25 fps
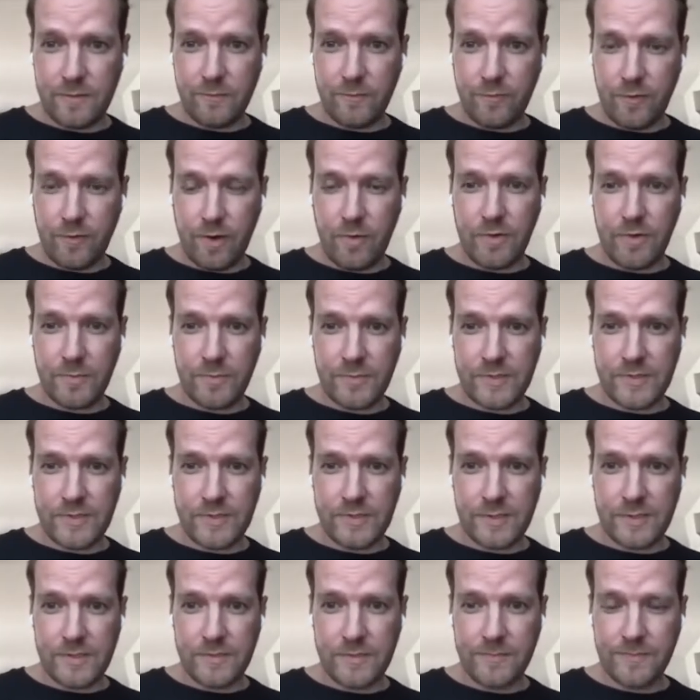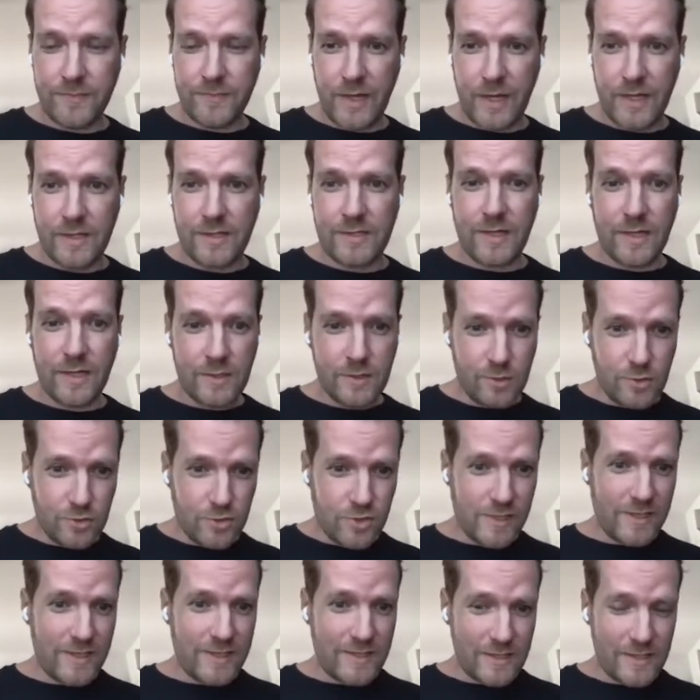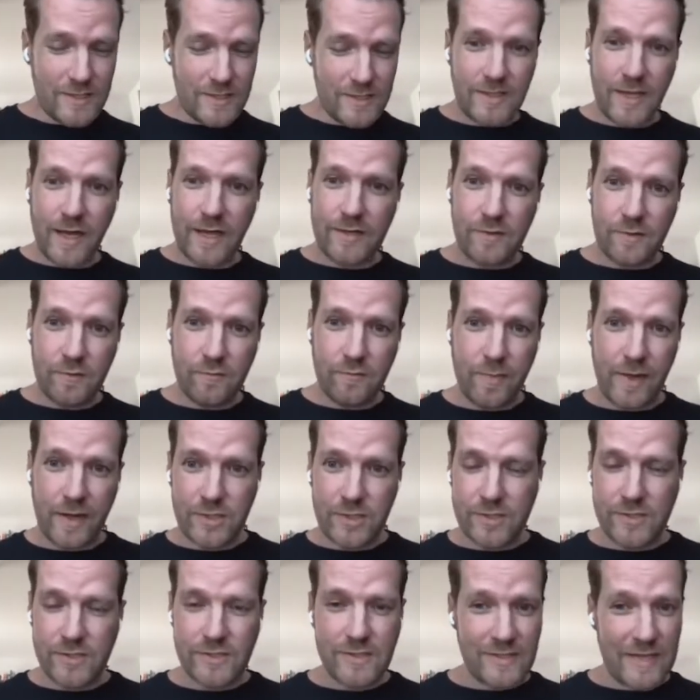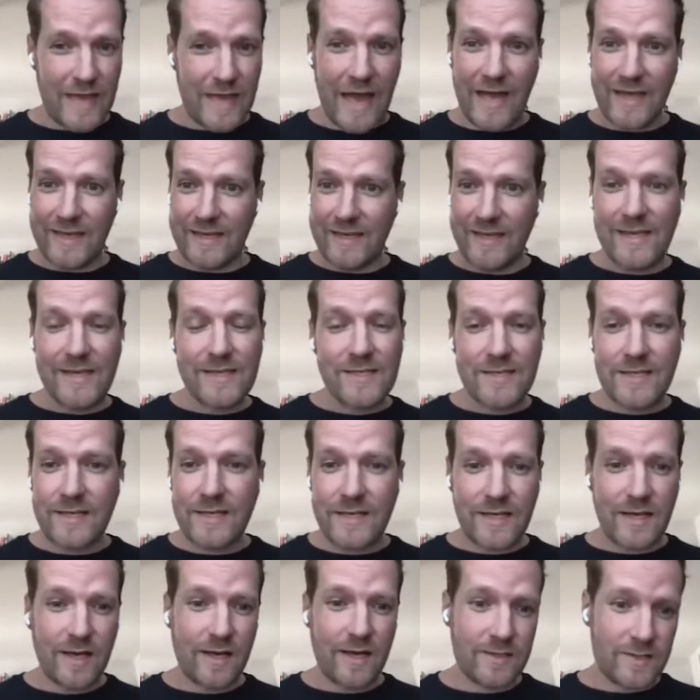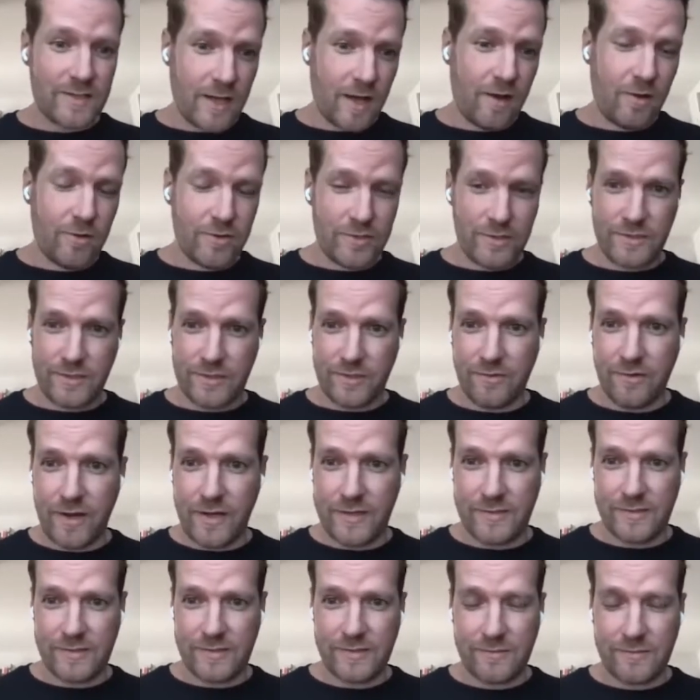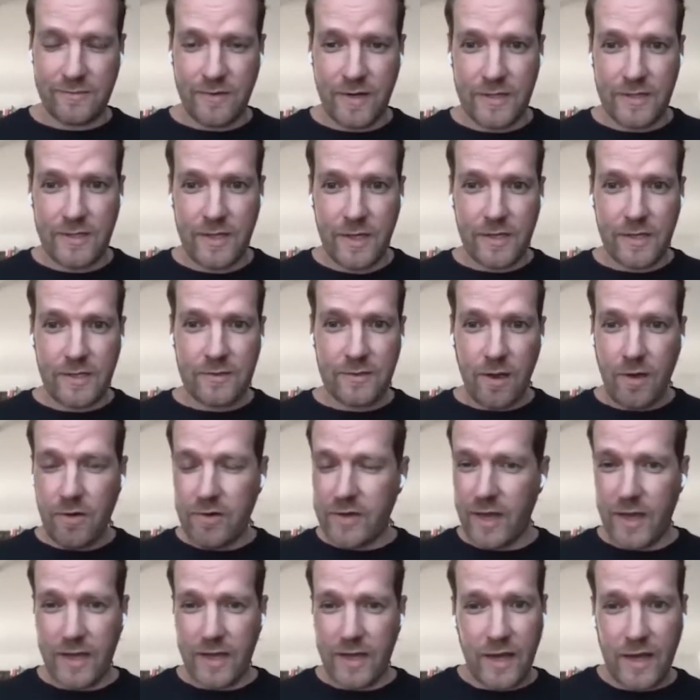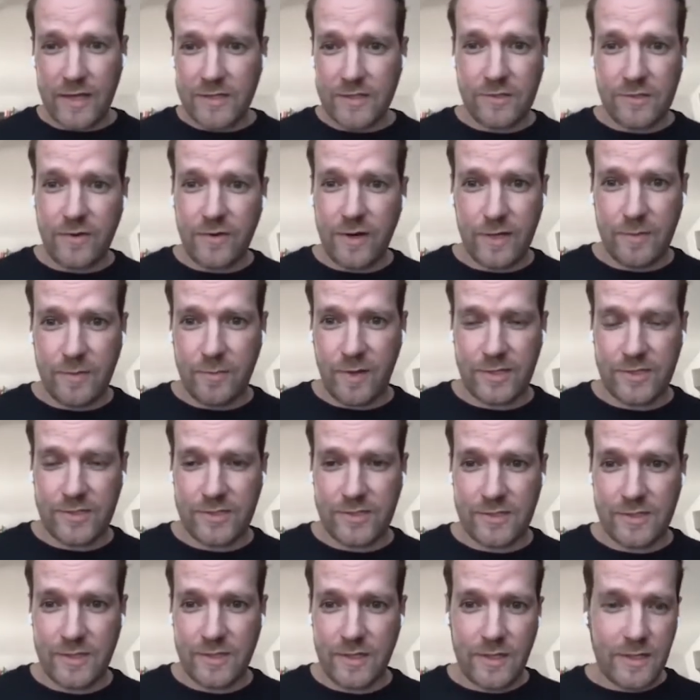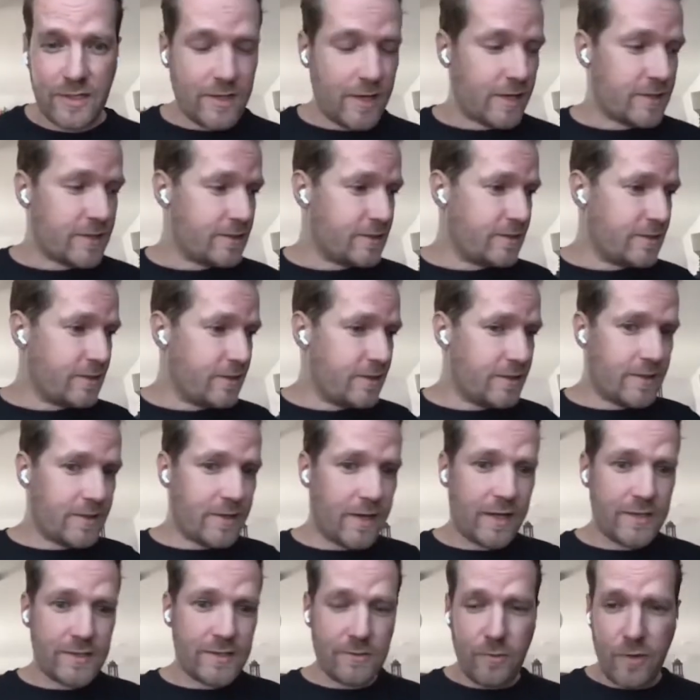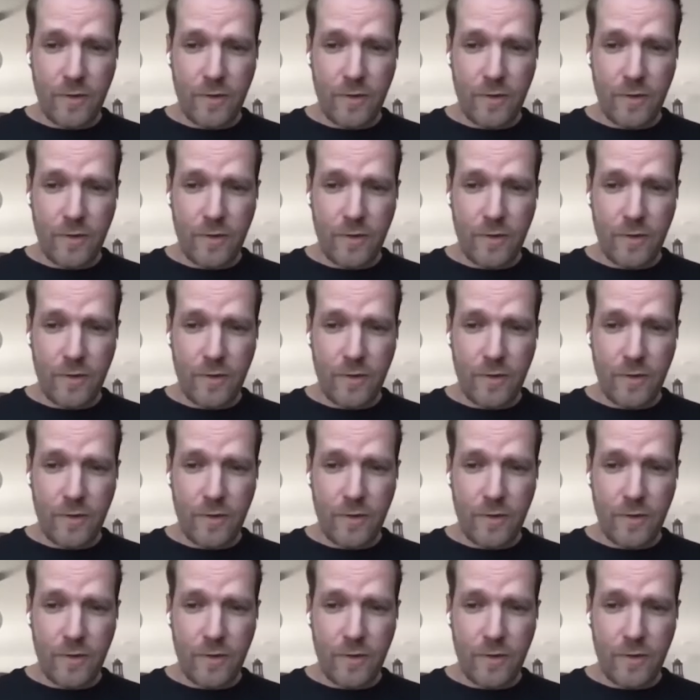for our business. And usually, these kinds of budgets are easily cut out in a crisis, right? Okay, cut the training budget, cut the